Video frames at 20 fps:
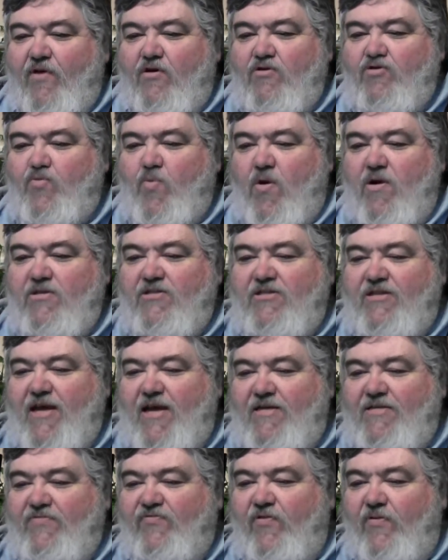Verse 1
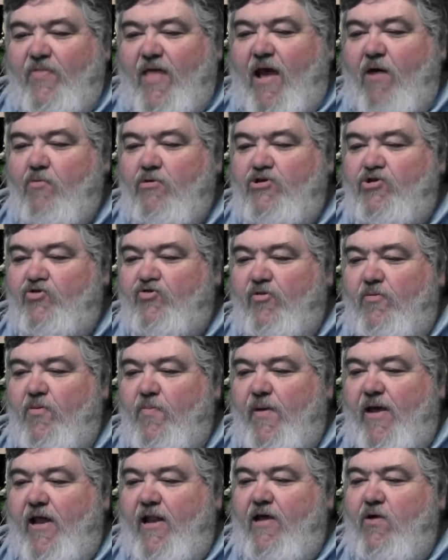says, from that which is
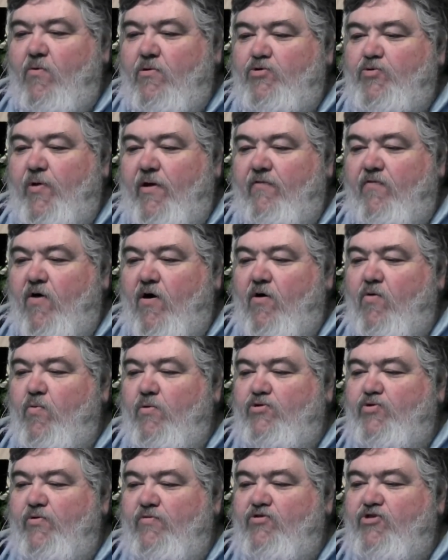from the beginning, which we have
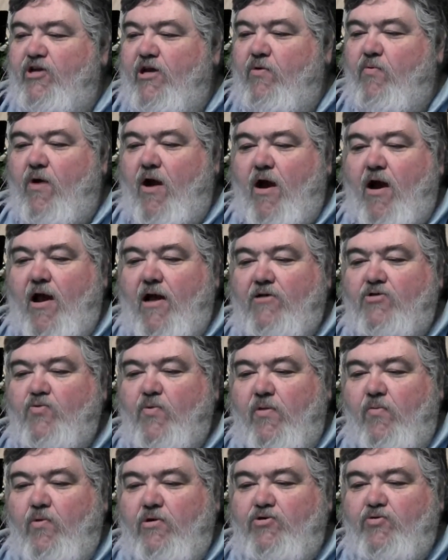heard, which we've seen with our
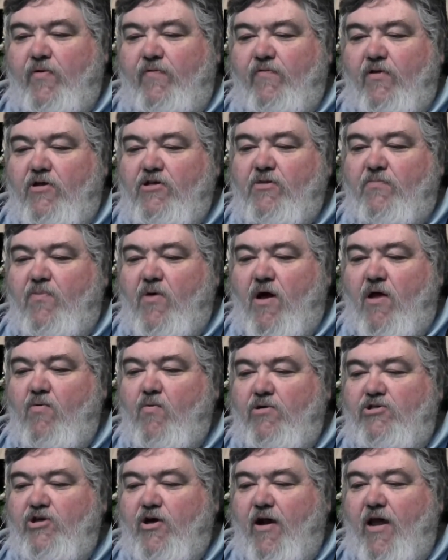eyes, which we've looked
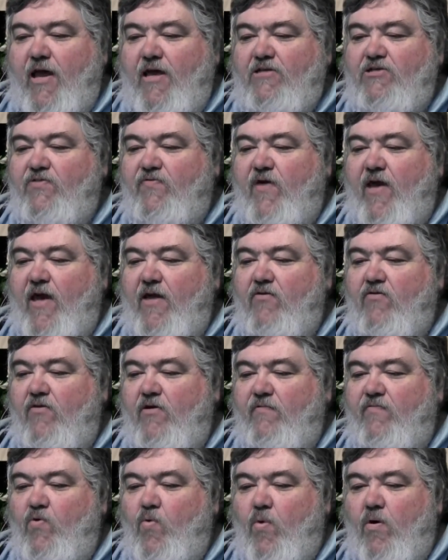upon, which our hands have
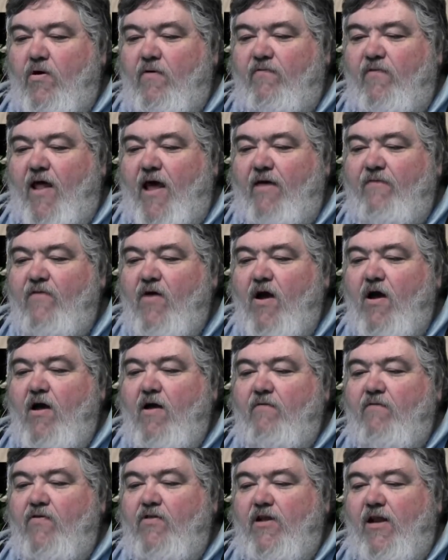handled of the word of life,
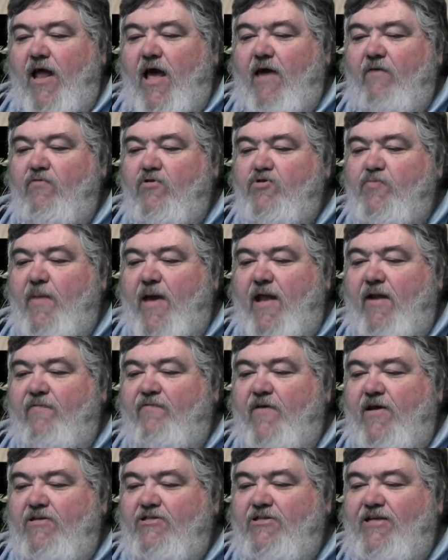for the life was
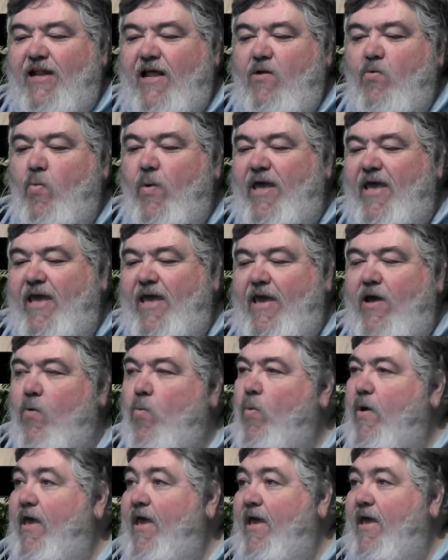manifested, and
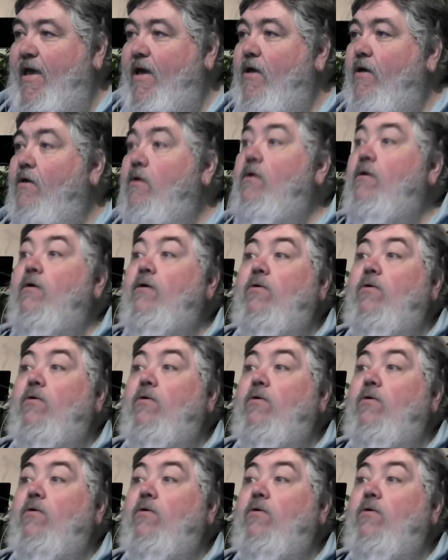we